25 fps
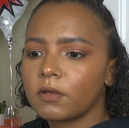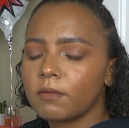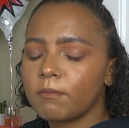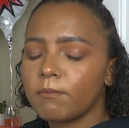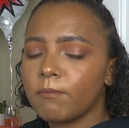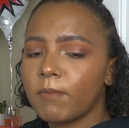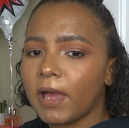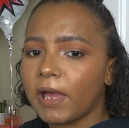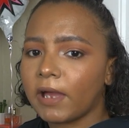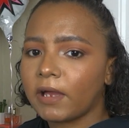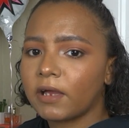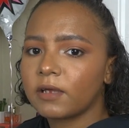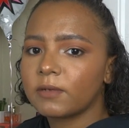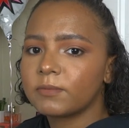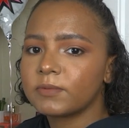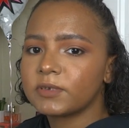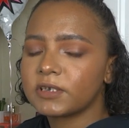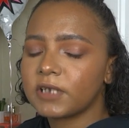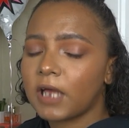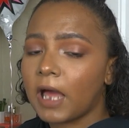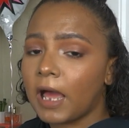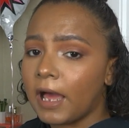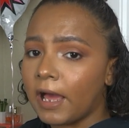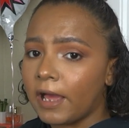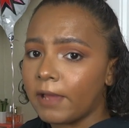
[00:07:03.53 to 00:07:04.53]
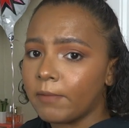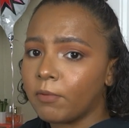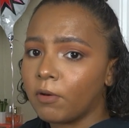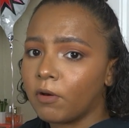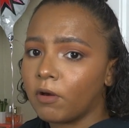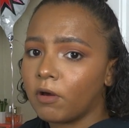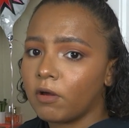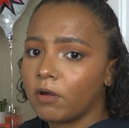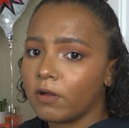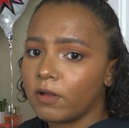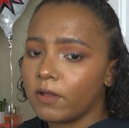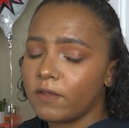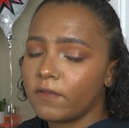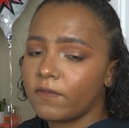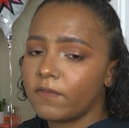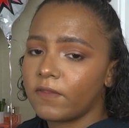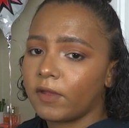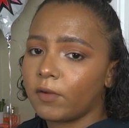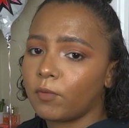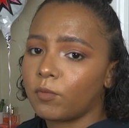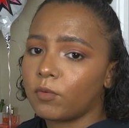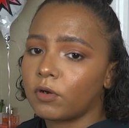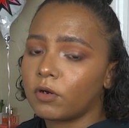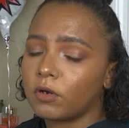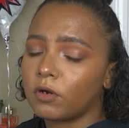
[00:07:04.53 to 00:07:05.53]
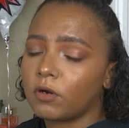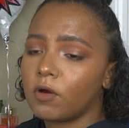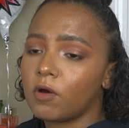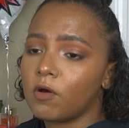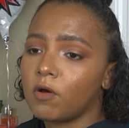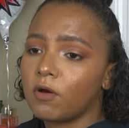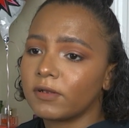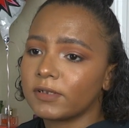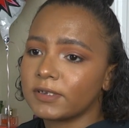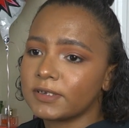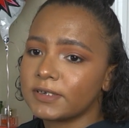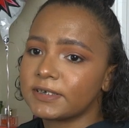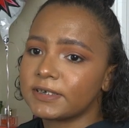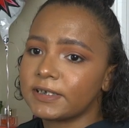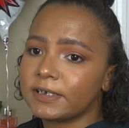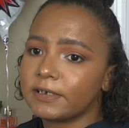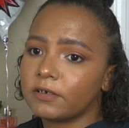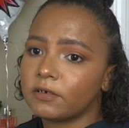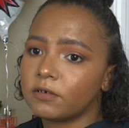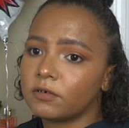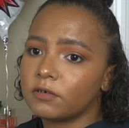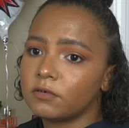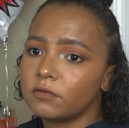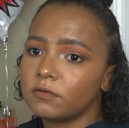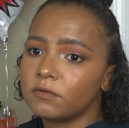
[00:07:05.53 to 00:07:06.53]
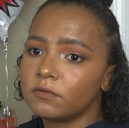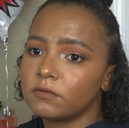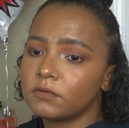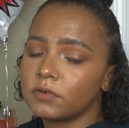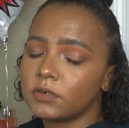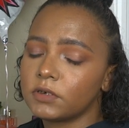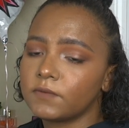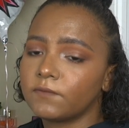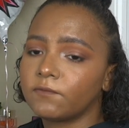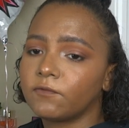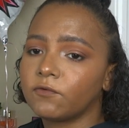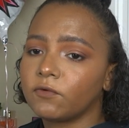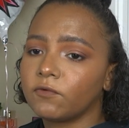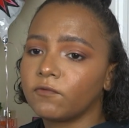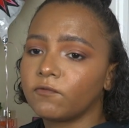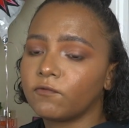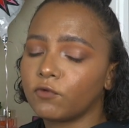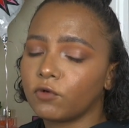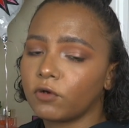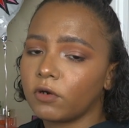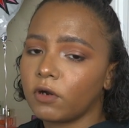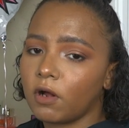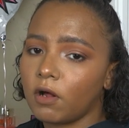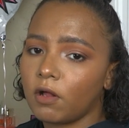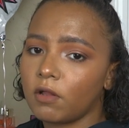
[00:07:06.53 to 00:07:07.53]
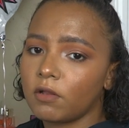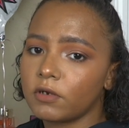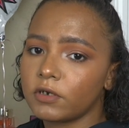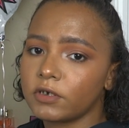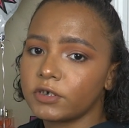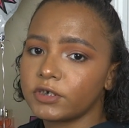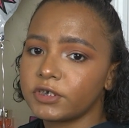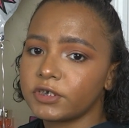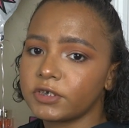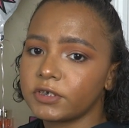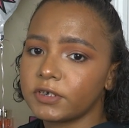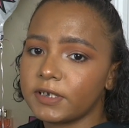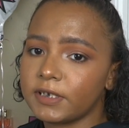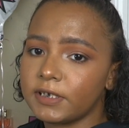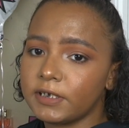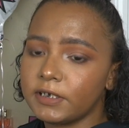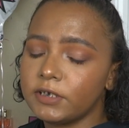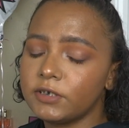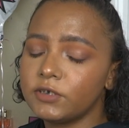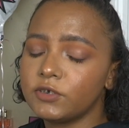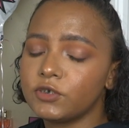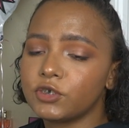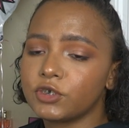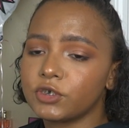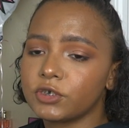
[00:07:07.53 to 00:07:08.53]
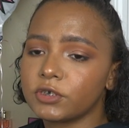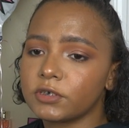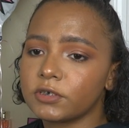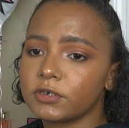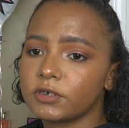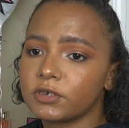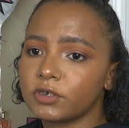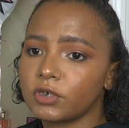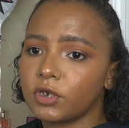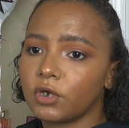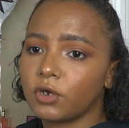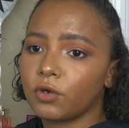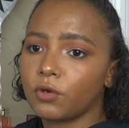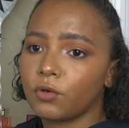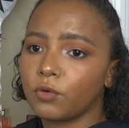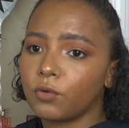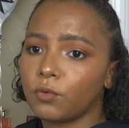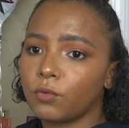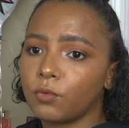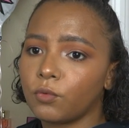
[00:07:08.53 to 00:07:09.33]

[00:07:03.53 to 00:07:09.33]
backups I bought they were on sale for four dollars each so